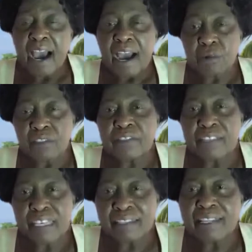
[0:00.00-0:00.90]
I would
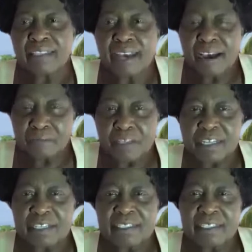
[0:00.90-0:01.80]
think that
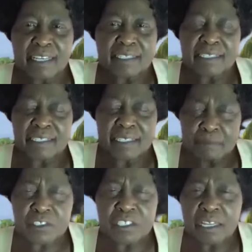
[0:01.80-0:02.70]
Africa did
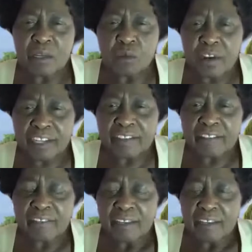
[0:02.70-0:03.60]
exceptionally
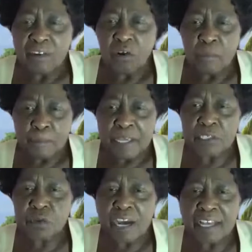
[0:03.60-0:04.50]
well
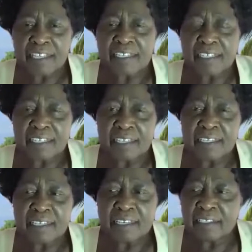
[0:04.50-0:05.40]
compared to other
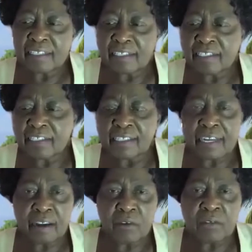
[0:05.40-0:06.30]
regions
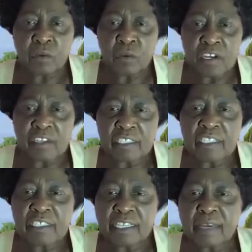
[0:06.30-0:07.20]
around the world
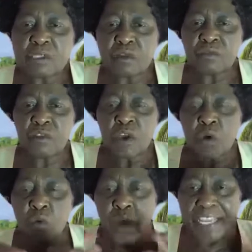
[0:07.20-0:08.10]
in terms of
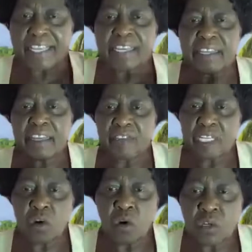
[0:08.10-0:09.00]
working in a
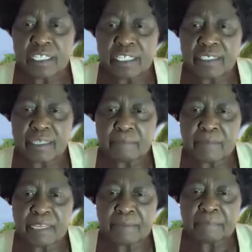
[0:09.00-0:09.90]
very coordinated
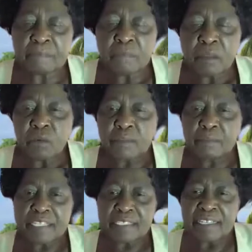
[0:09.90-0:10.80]
manner. With
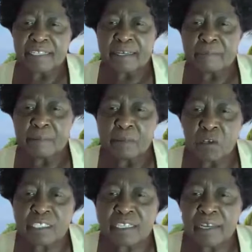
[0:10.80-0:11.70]
President
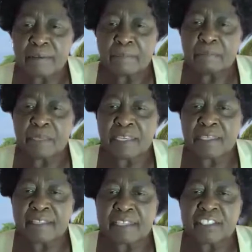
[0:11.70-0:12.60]
Ramaphosa
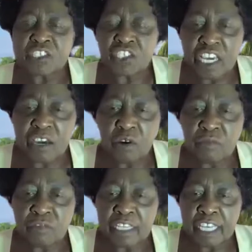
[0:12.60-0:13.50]
being the chair
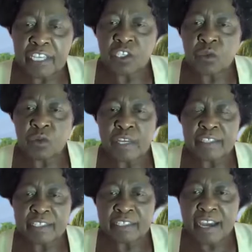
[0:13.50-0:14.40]
of the AU
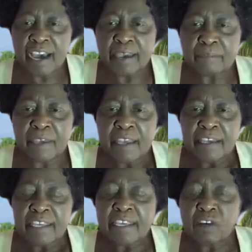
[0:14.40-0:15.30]
at the time,
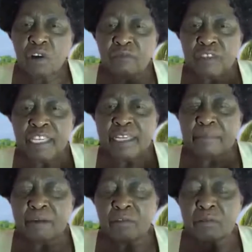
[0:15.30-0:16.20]
he convened
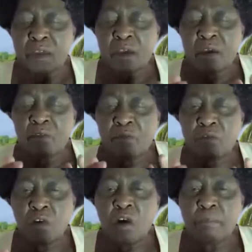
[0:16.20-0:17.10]
about
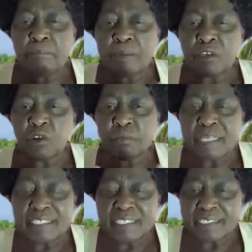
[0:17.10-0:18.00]
4 bureau
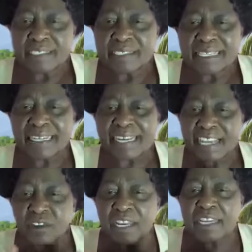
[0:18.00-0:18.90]
meetings
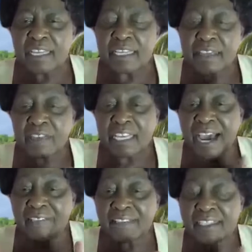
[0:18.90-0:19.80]
regularly, and even
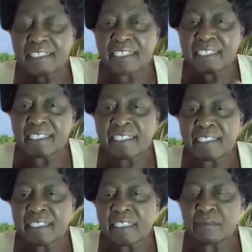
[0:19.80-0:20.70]
other
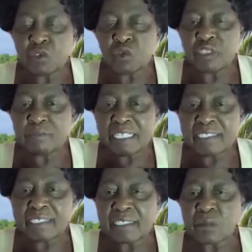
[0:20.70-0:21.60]
in between
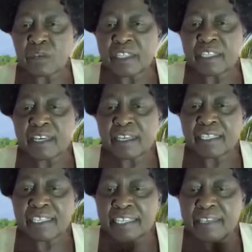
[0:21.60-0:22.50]
meetings with
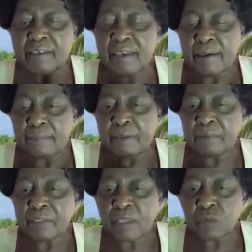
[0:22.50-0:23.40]
key
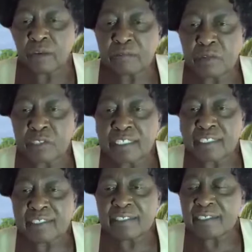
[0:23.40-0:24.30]
people that work for
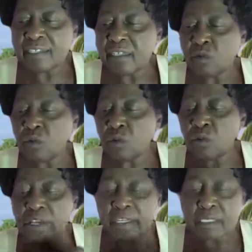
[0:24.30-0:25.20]
CDC or
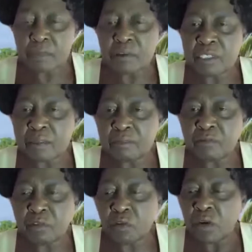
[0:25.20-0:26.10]
who are responsible
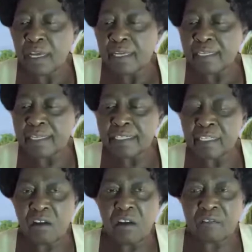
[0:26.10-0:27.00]
for
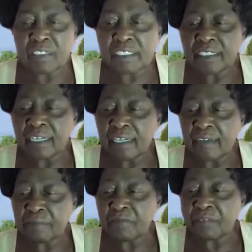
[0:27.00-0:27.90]
getting
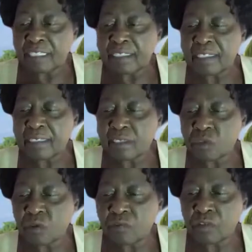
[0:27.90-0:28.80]
COVID vaccines and
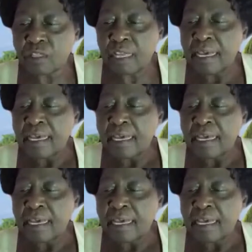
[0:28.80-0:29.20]
so forth.